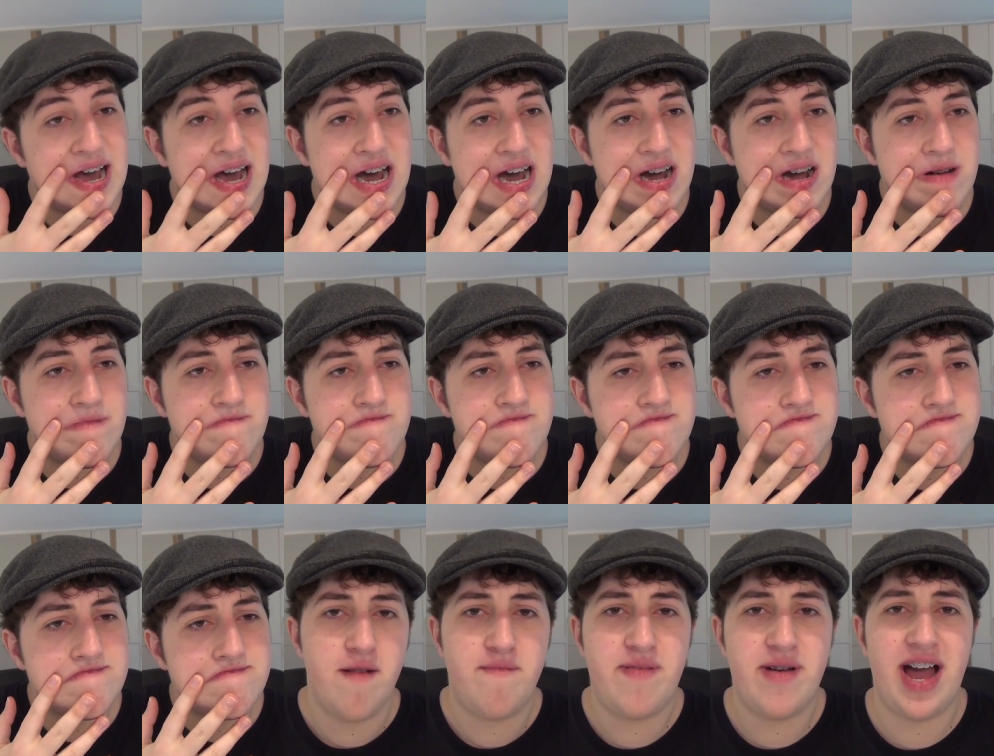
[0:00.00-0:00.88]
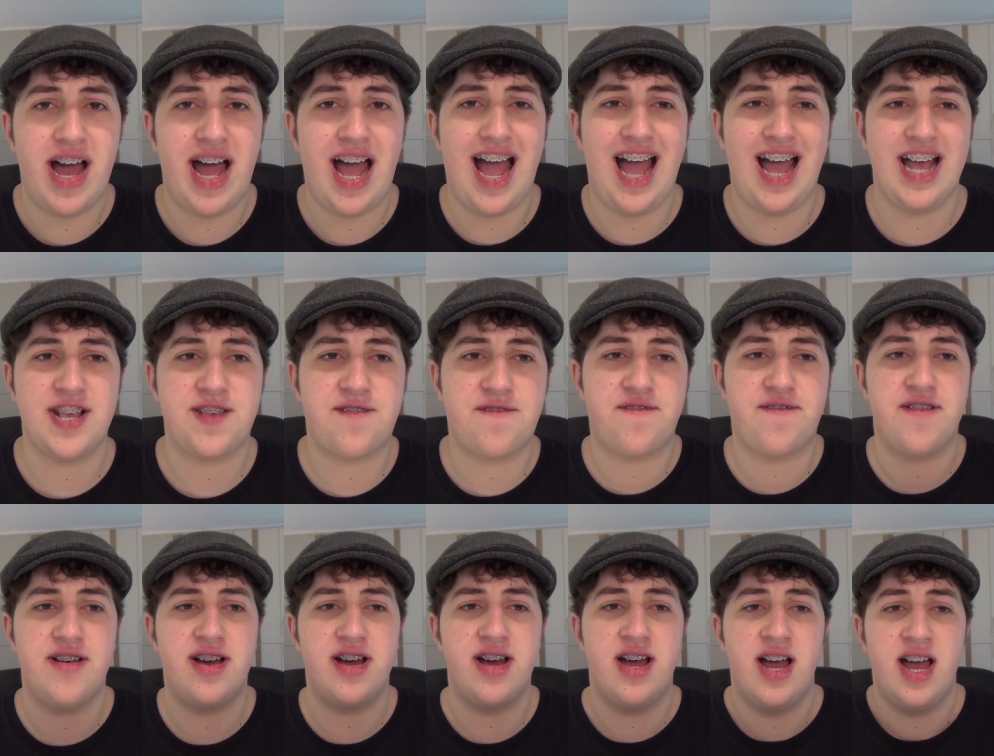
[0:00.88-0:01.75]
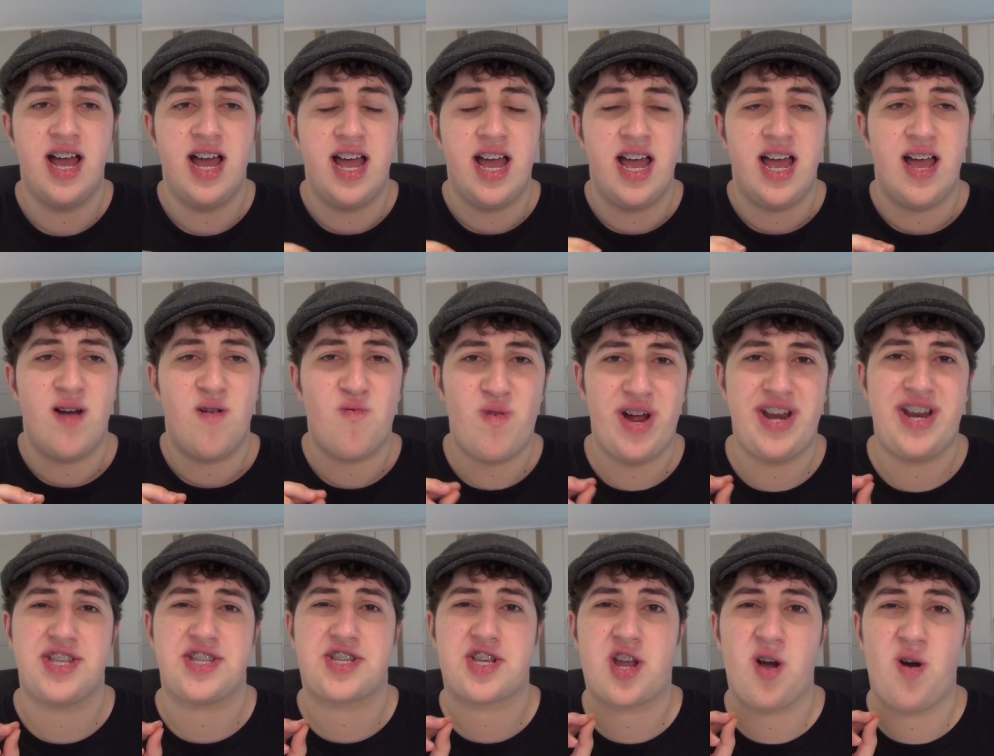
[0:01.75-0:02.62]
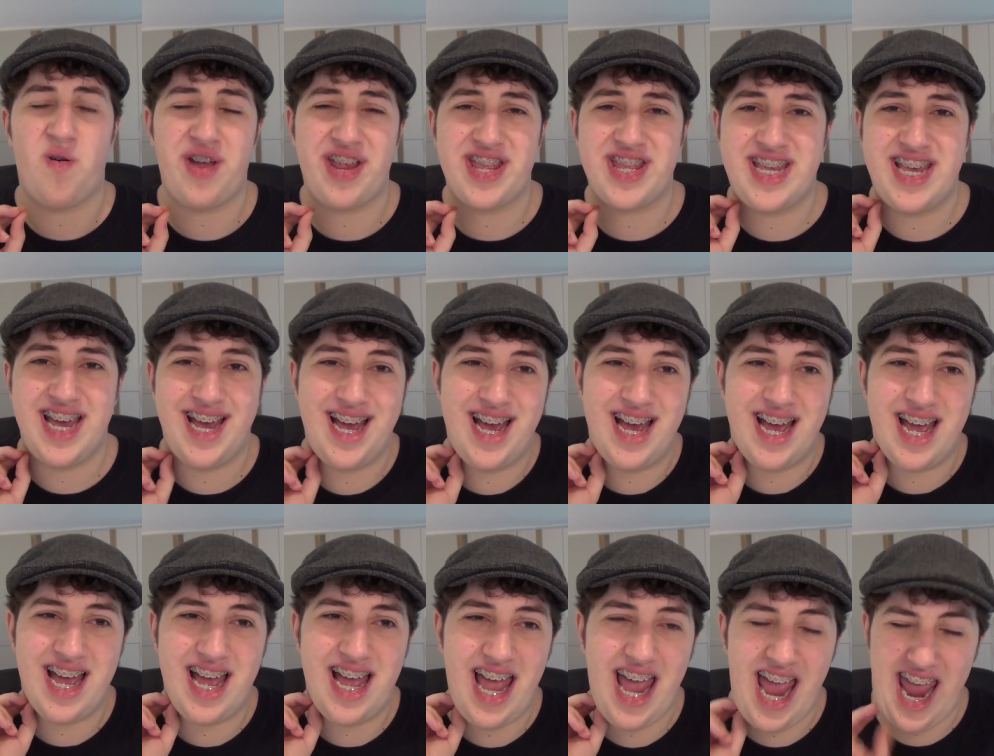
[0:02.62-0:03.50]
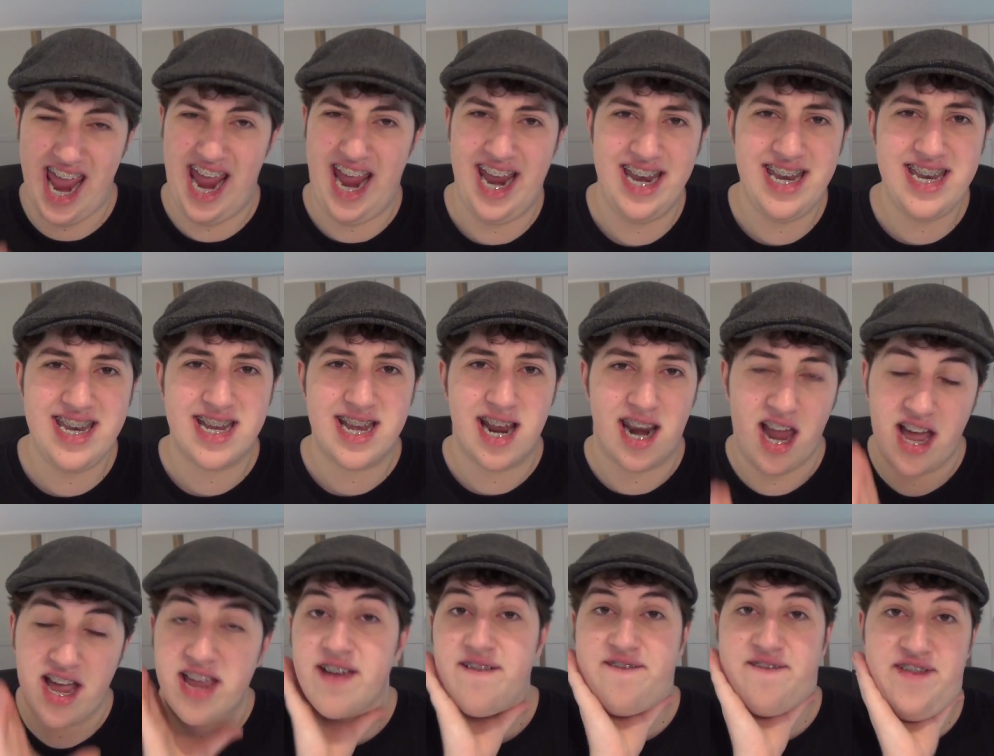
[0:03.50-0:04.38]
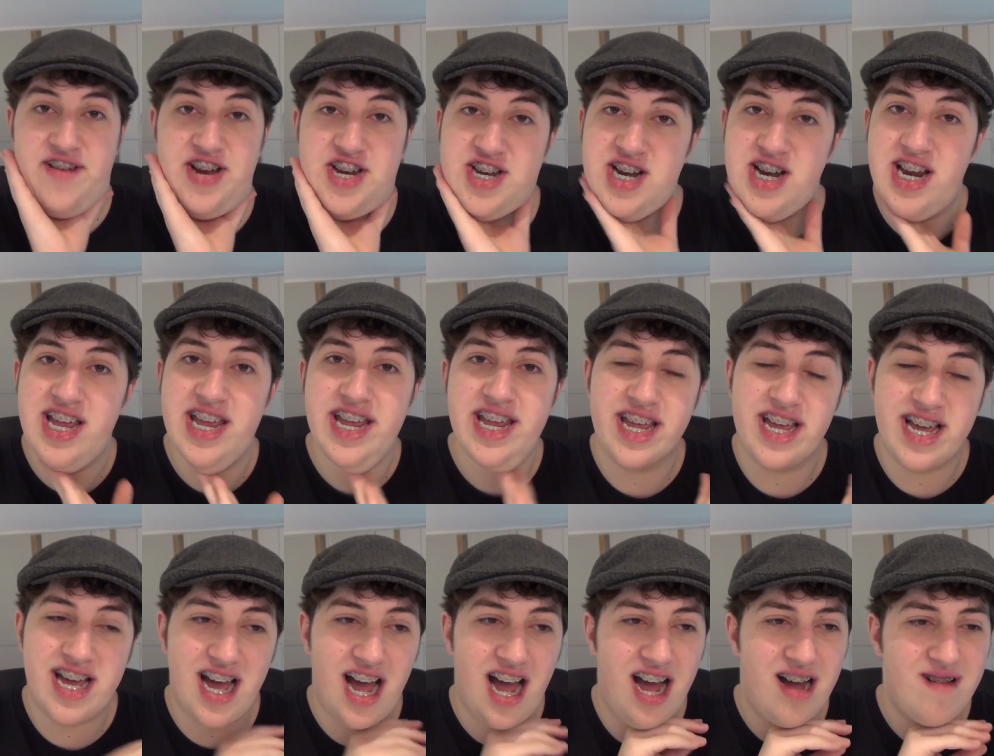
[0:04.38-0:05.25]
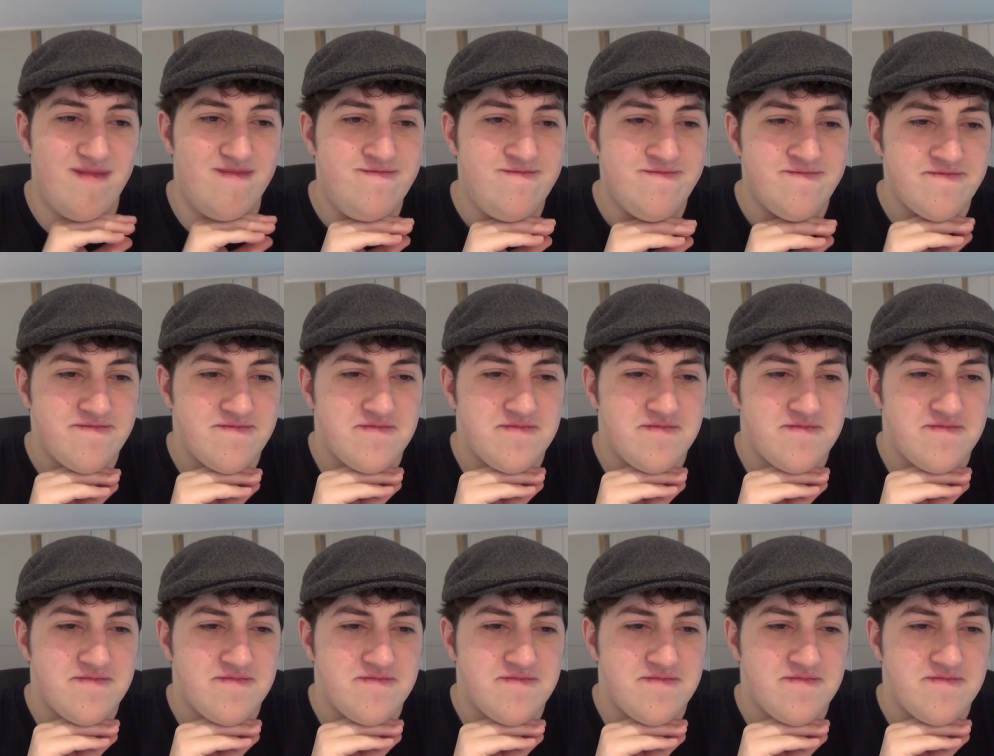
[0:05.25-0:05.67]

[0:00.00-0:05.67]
Um, but as for when it's going to end, like officially, um,